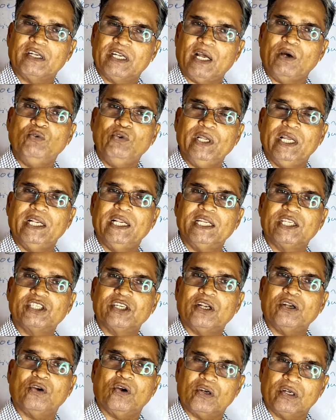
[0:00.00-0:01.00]
cut down a
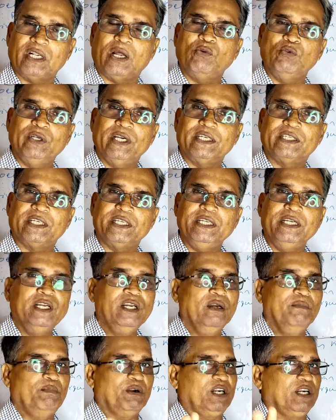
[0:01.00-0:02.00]
nature, cut down a tree,